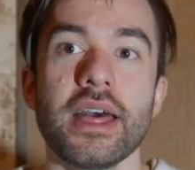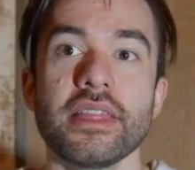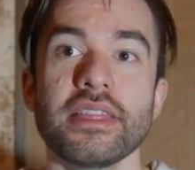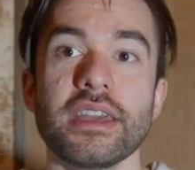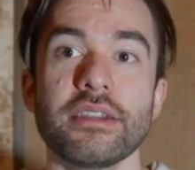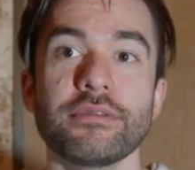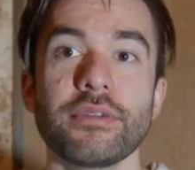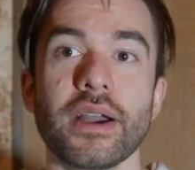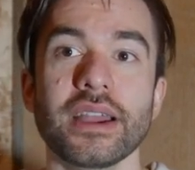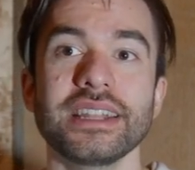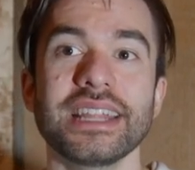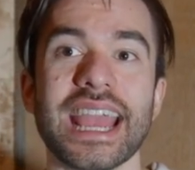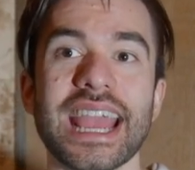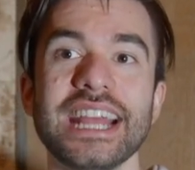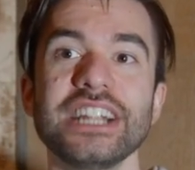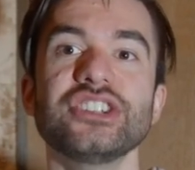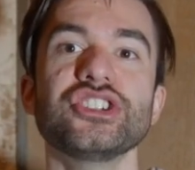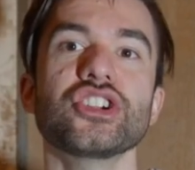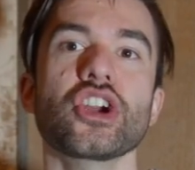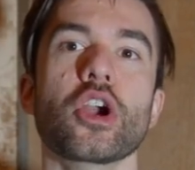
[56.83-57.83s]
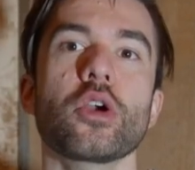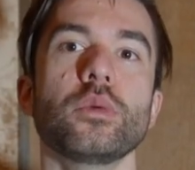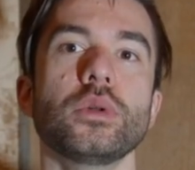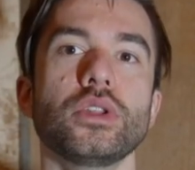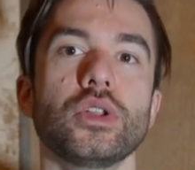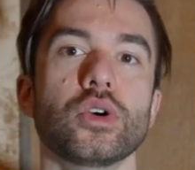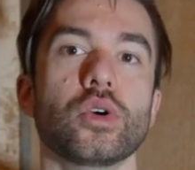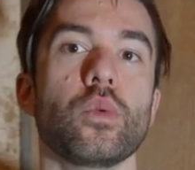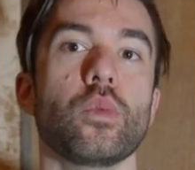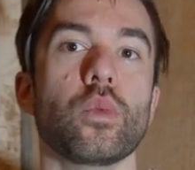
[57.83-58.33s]
They find HDR will
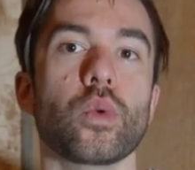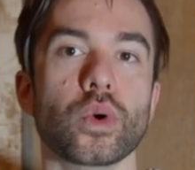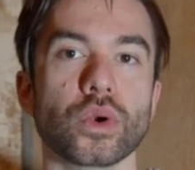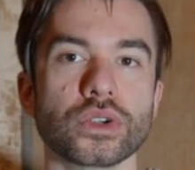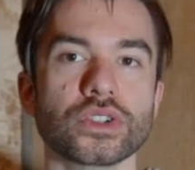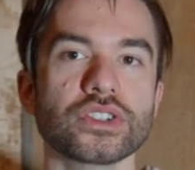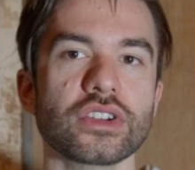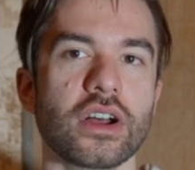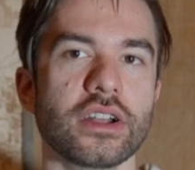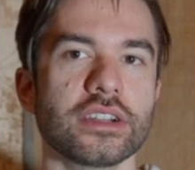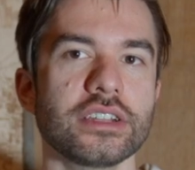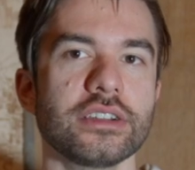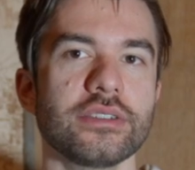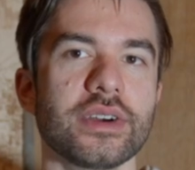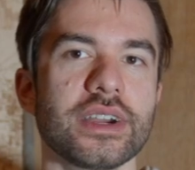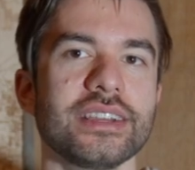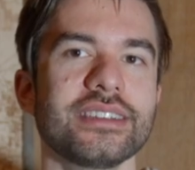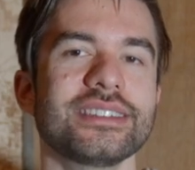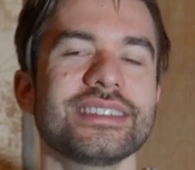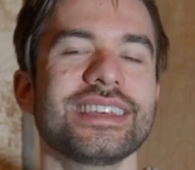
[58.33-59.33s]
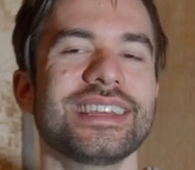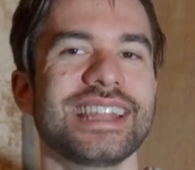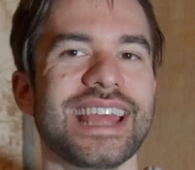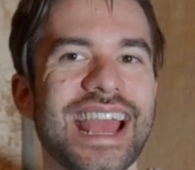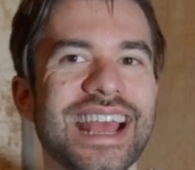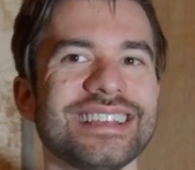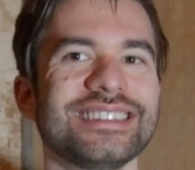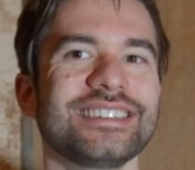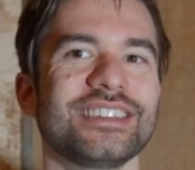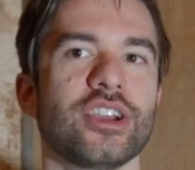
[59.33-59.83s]
look worse on a device than
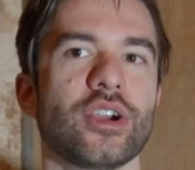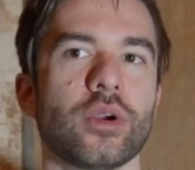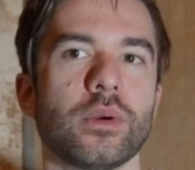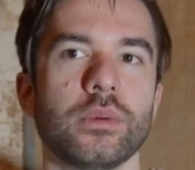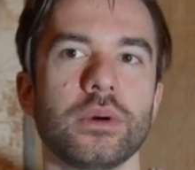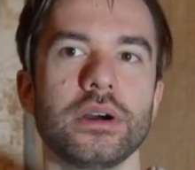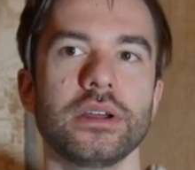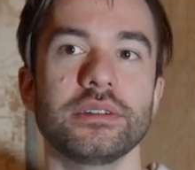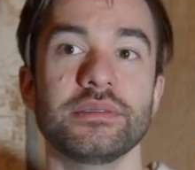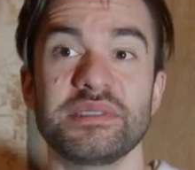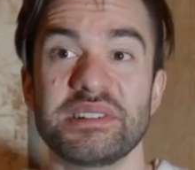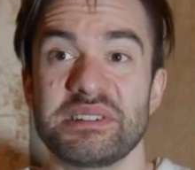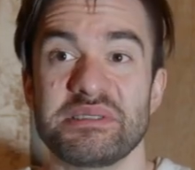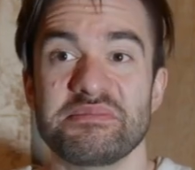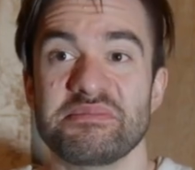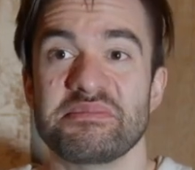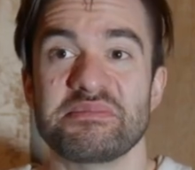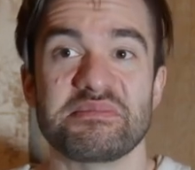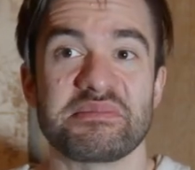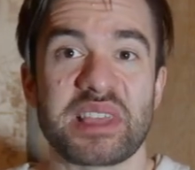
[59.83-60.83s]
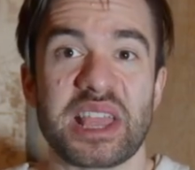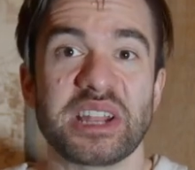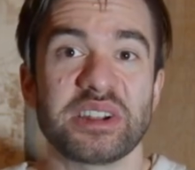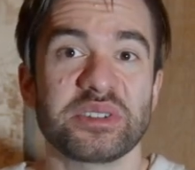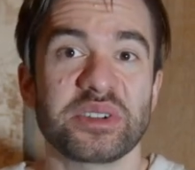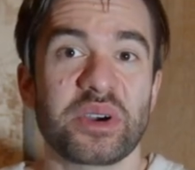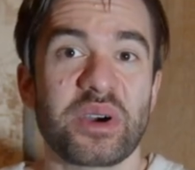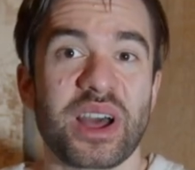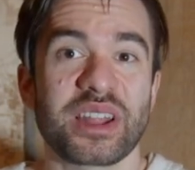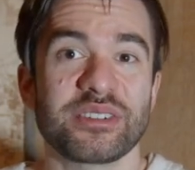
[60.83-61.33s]
SDR would, and they don't
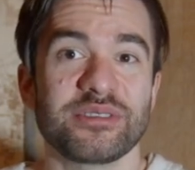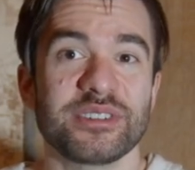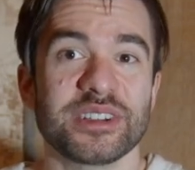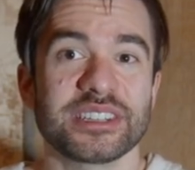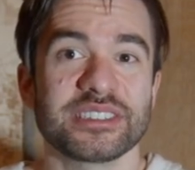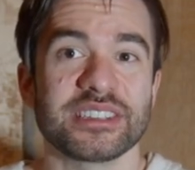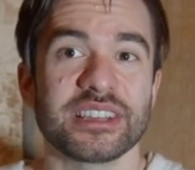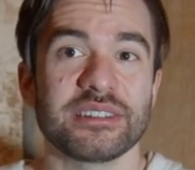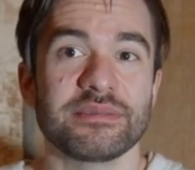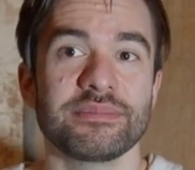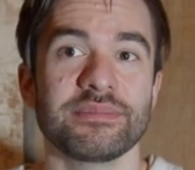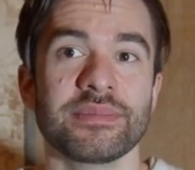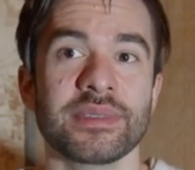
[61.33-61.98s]
know how to fix it.